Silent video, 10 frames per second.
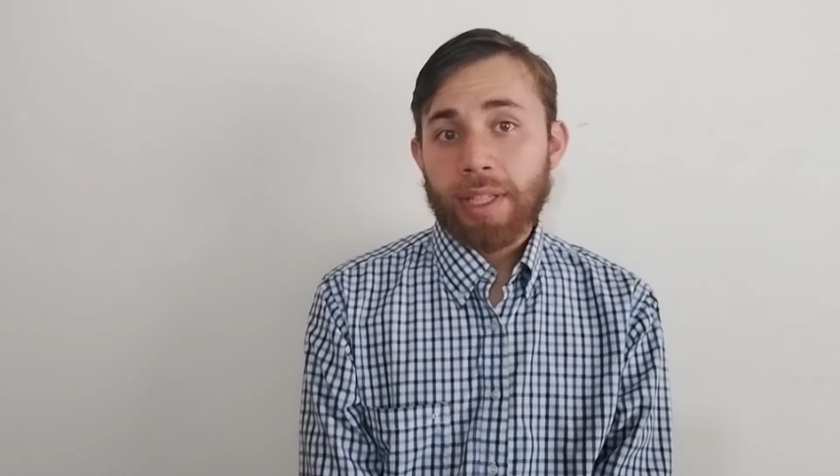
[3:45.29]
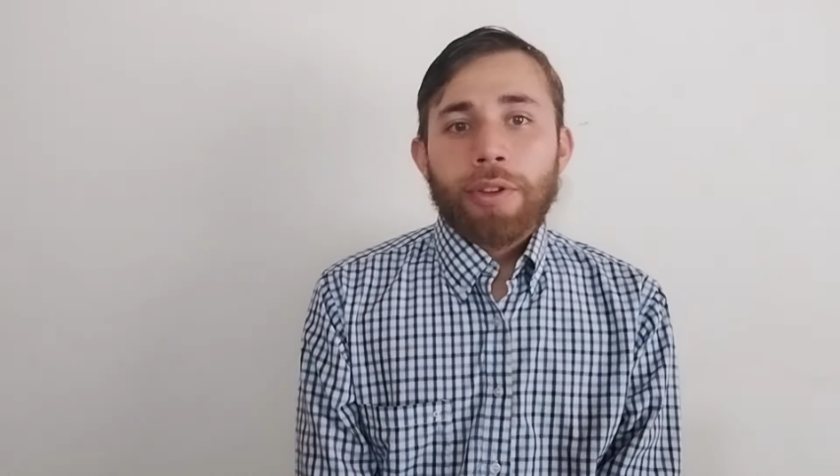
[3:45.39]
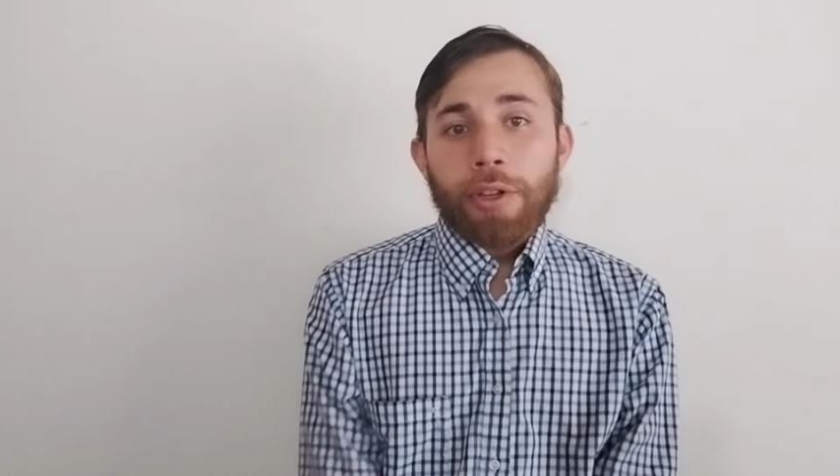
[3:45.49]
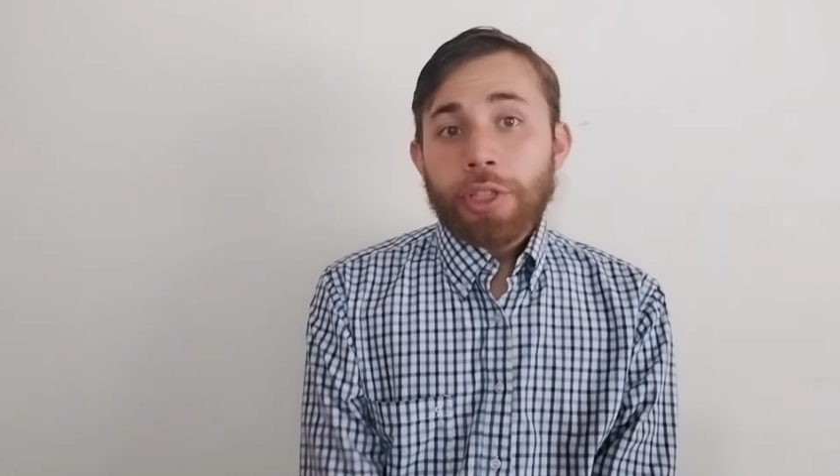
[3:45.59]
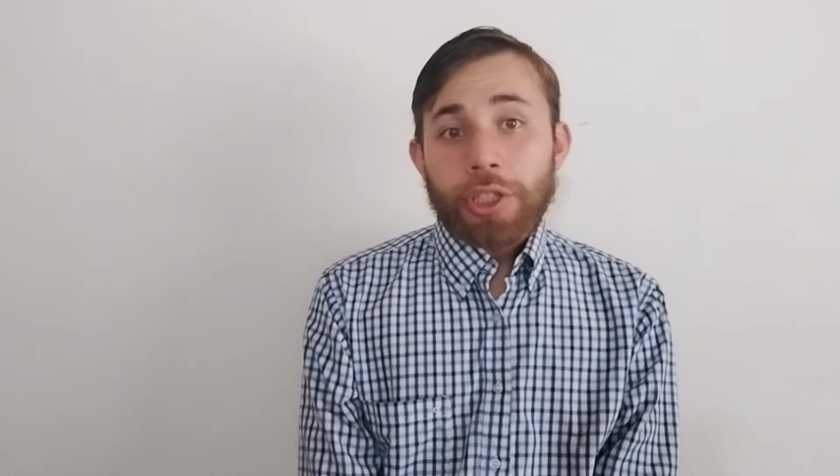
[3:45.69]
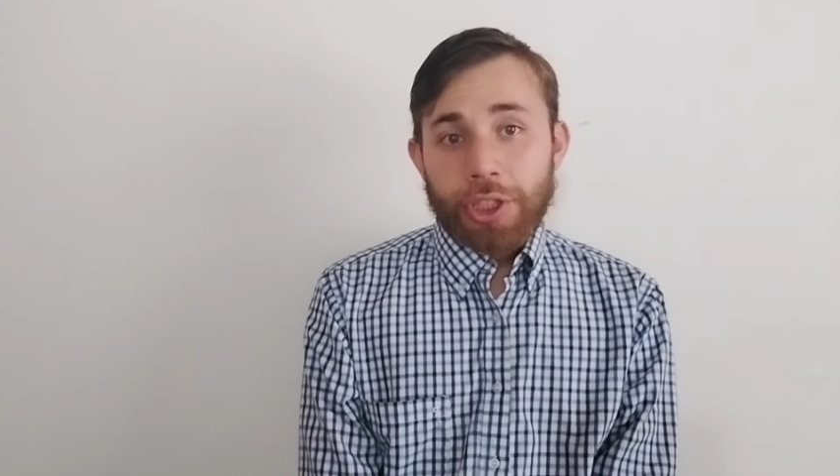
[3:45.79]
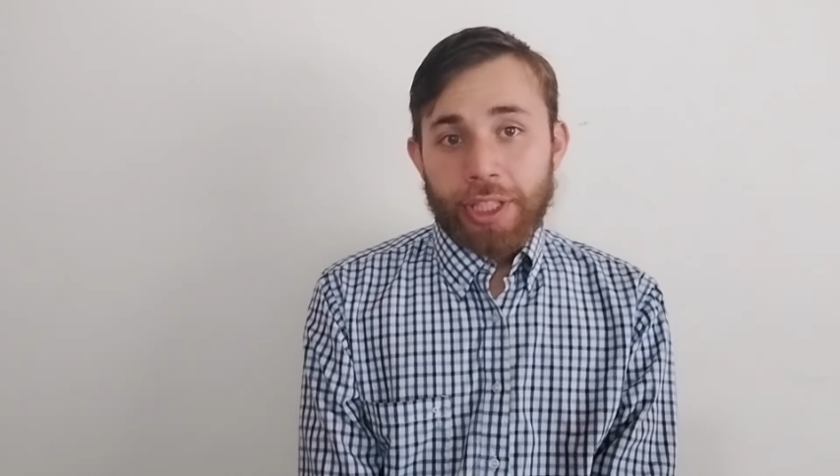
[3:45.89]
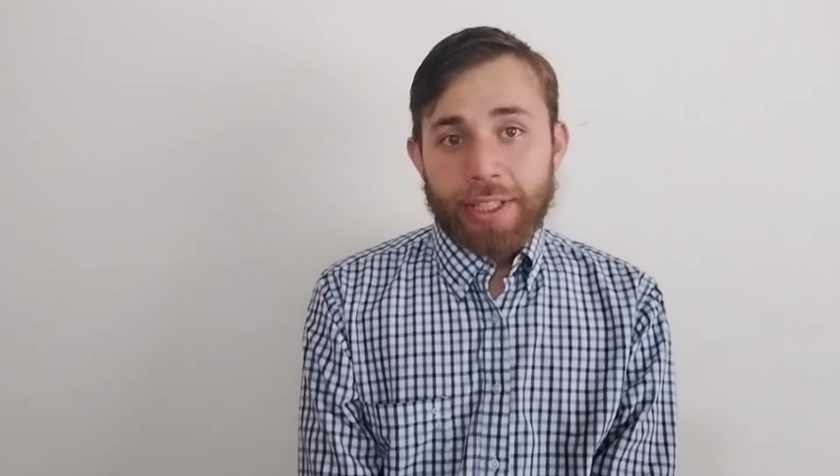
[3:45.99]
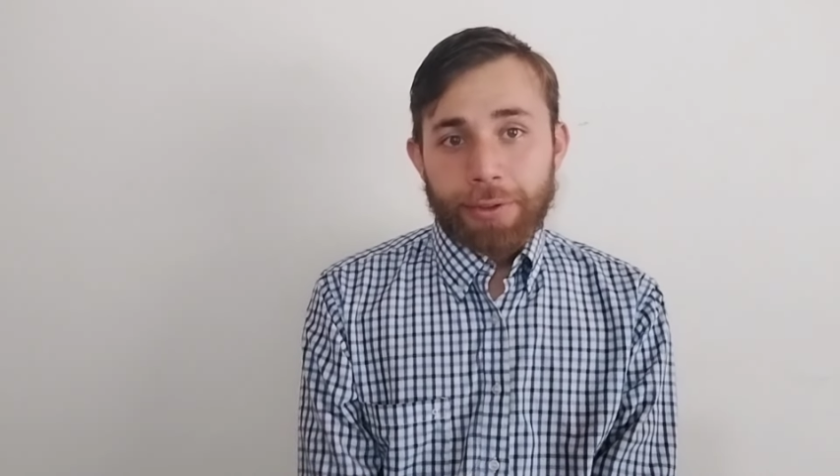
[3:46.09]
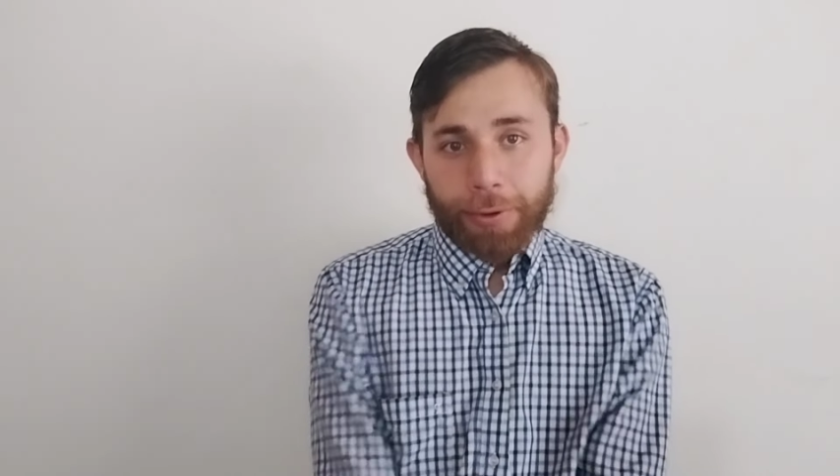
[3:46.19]
You just
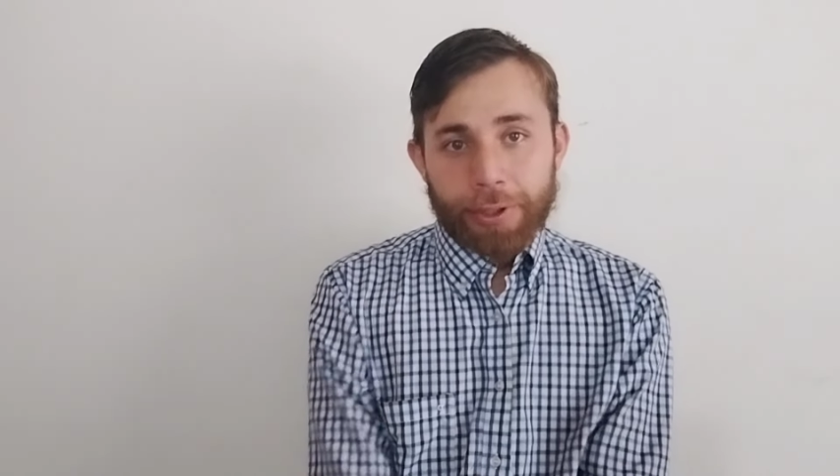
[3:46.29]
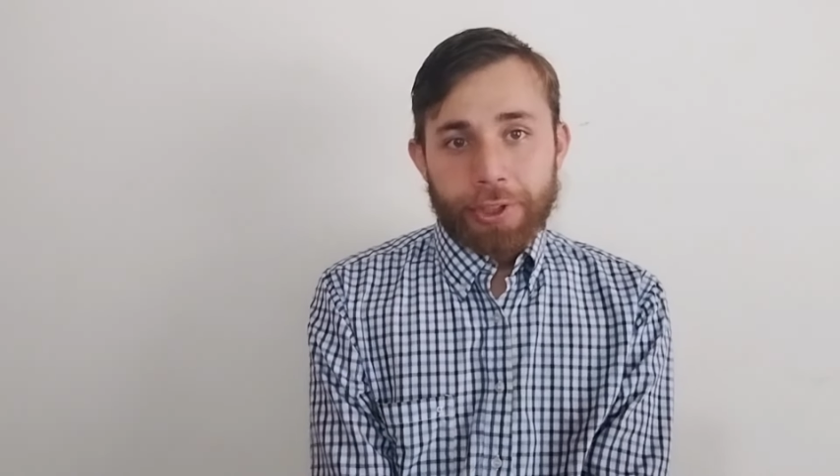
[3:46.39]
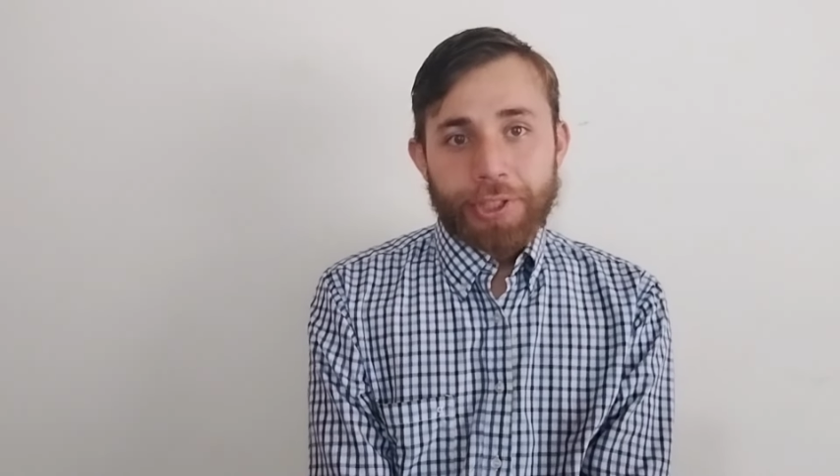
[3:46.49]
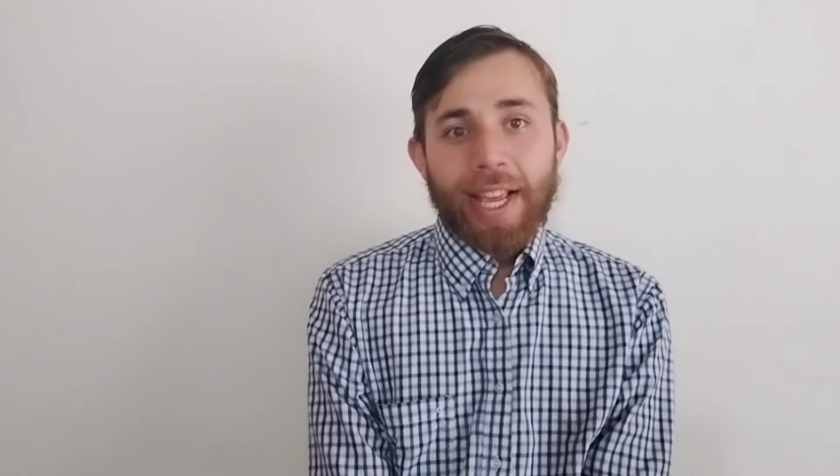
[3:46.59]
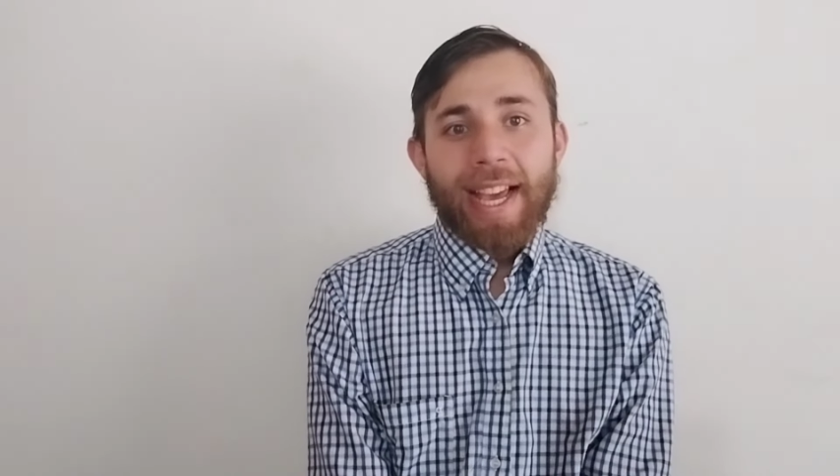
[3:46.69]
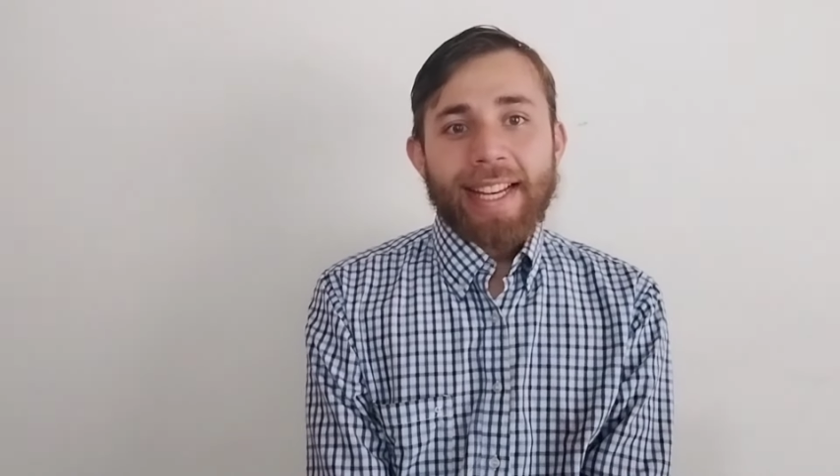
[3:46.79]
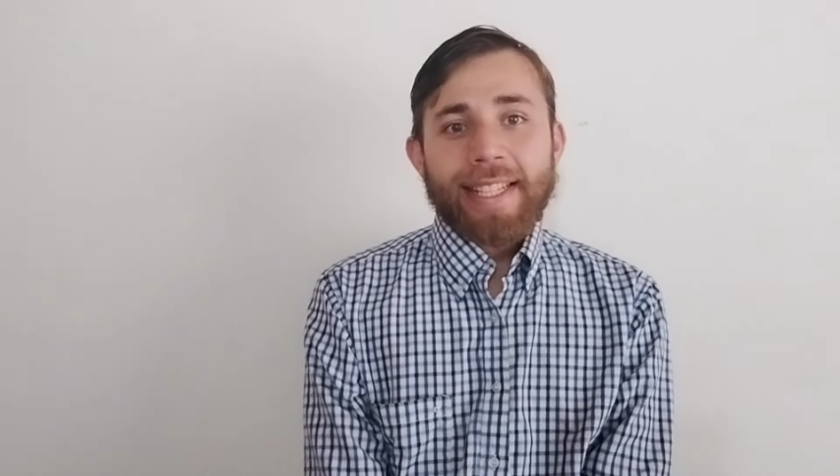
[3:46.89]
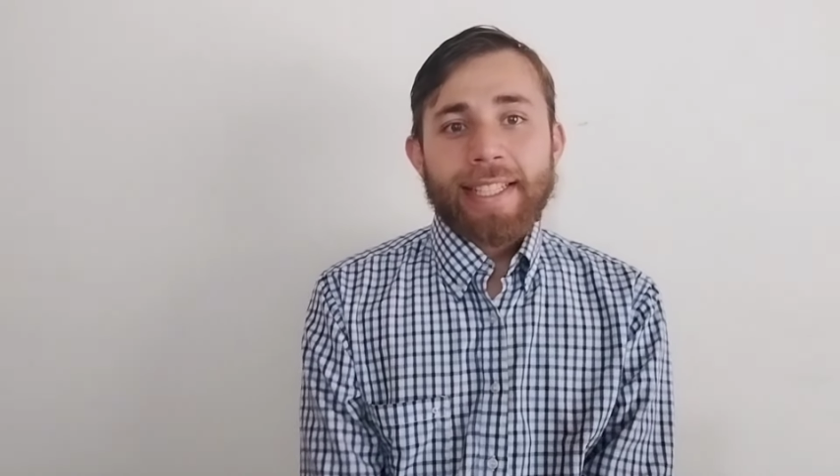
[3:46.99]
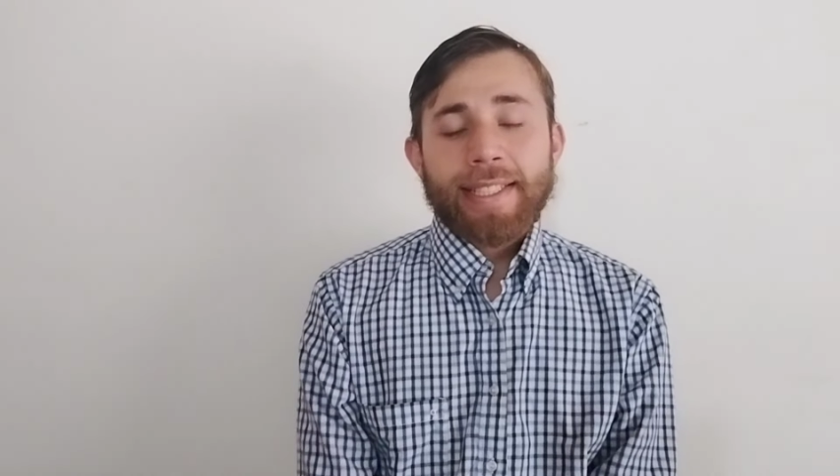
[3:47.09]
need to understand